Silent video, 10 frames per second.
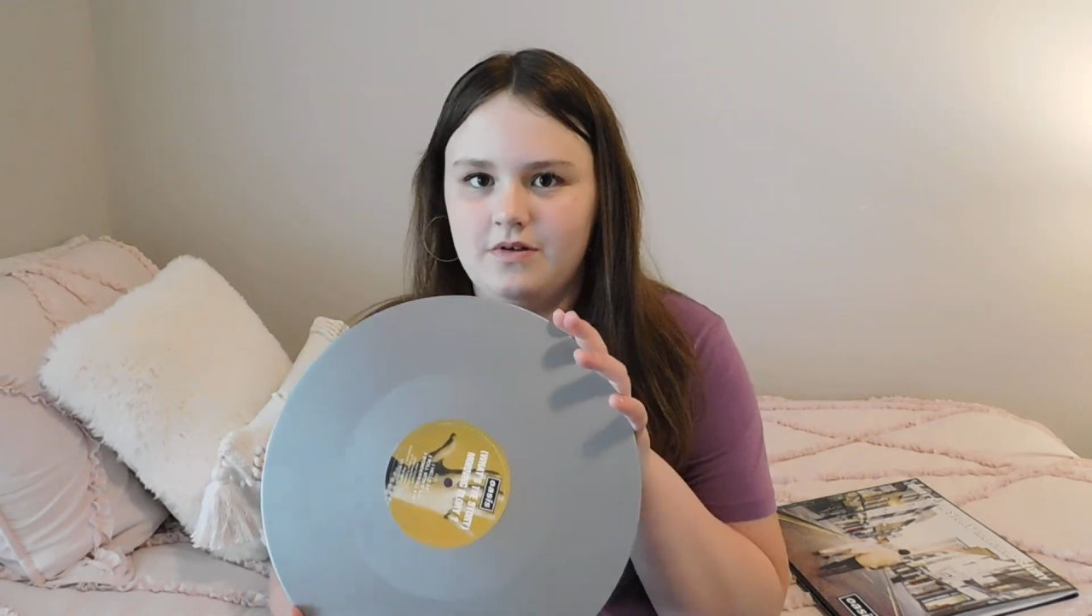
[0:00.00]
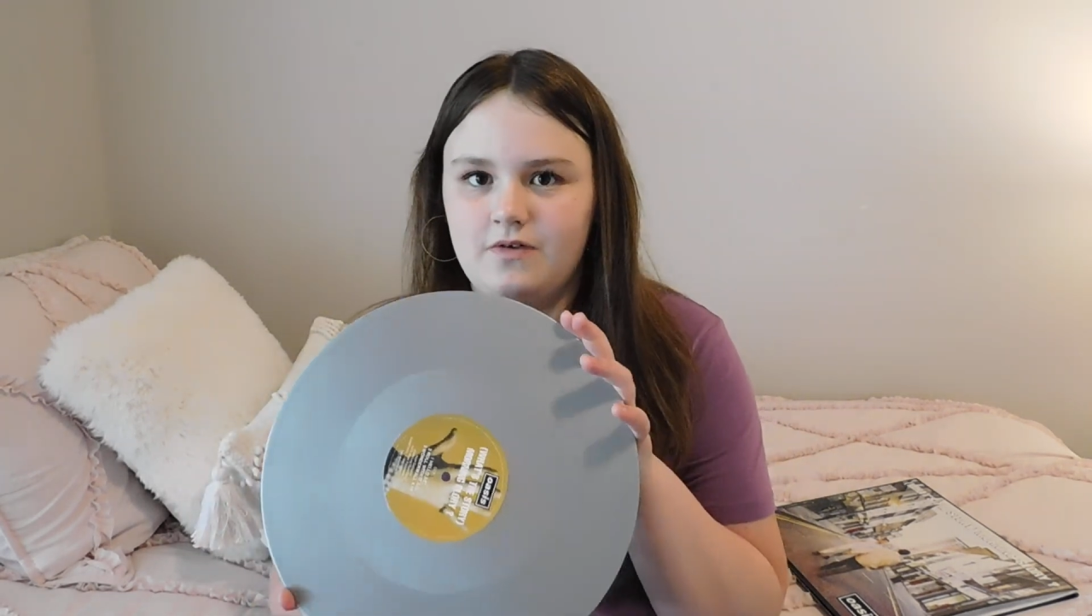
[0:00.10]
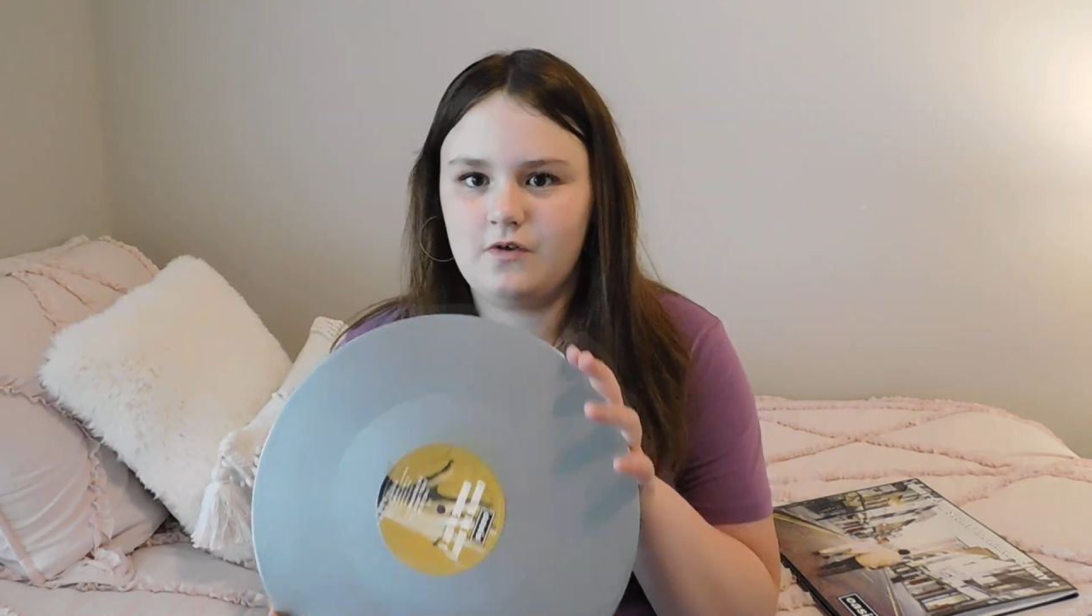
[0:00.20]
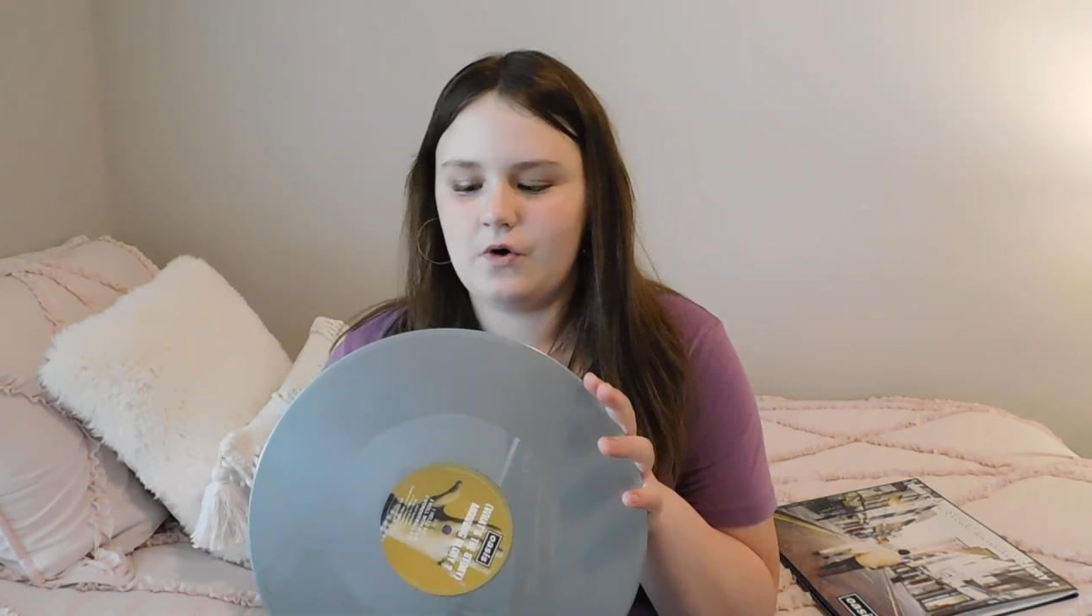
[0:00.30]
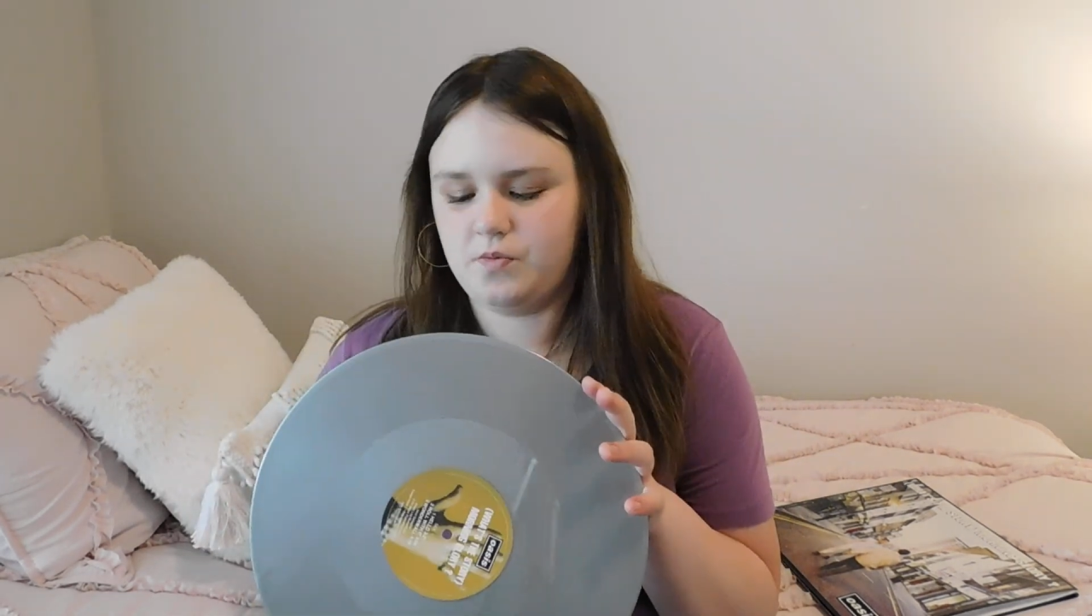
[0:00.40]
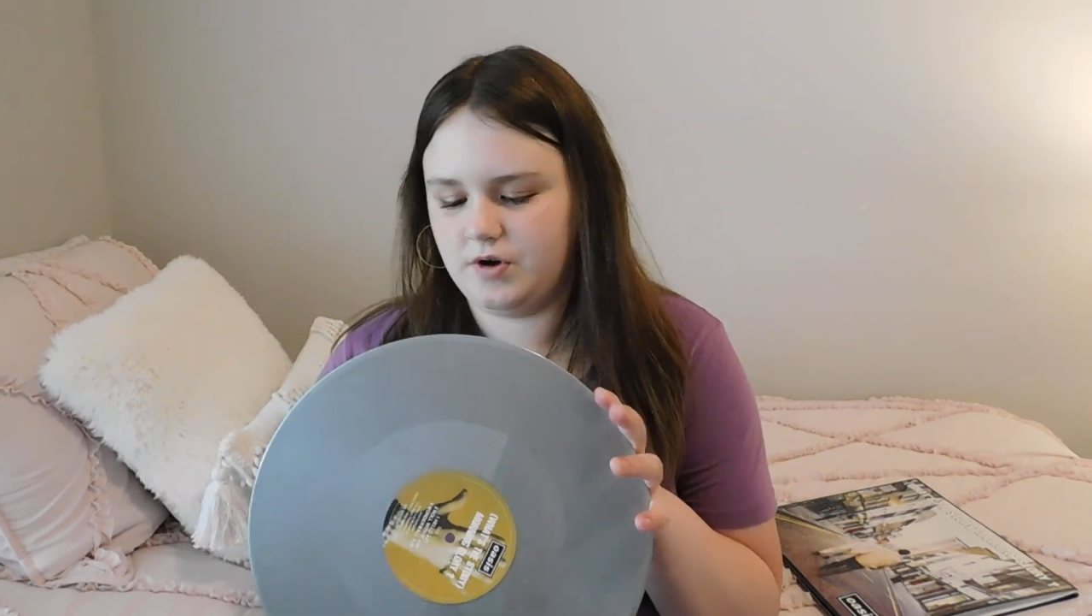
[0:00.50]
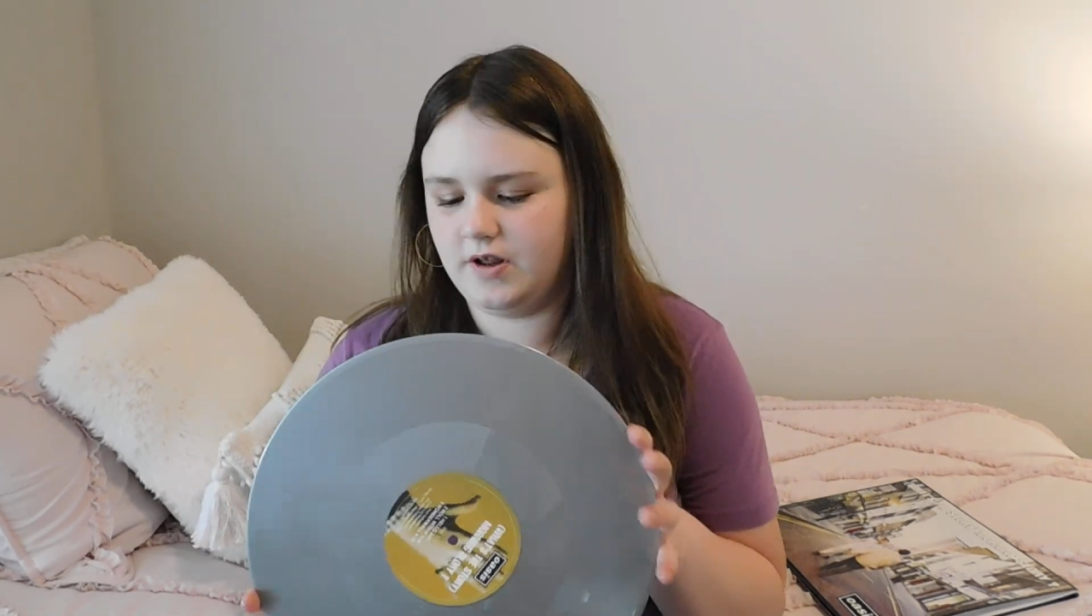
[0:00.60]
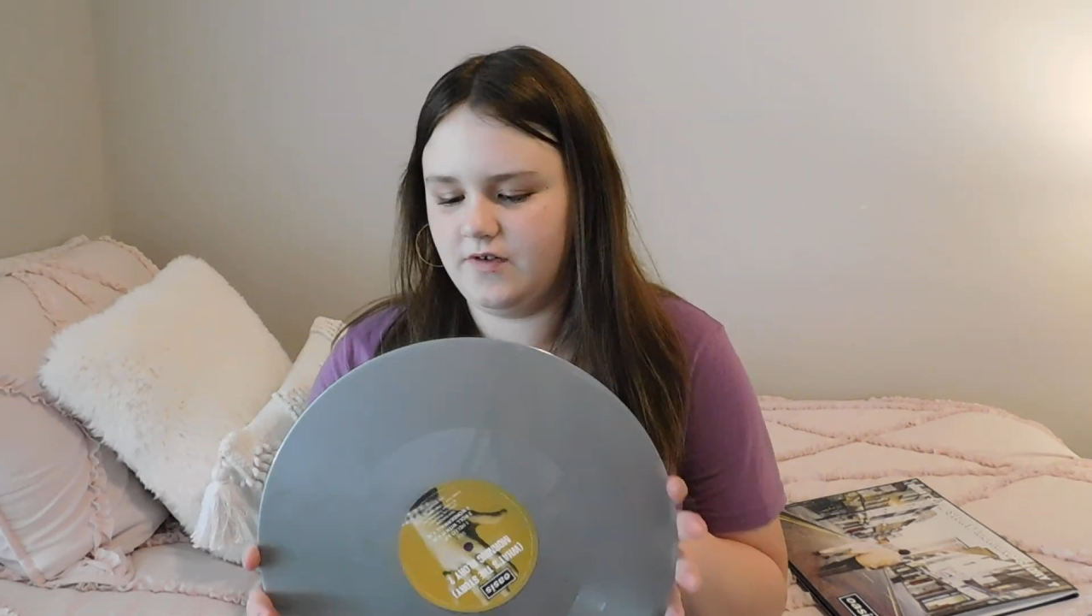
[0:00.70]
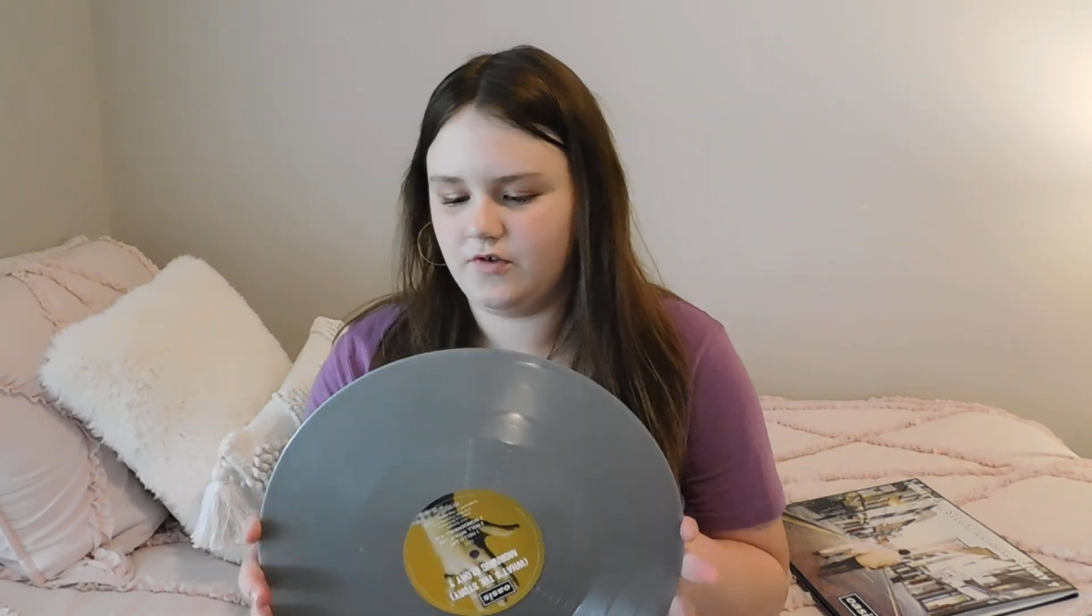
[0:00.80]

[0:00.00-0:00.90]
So pretty.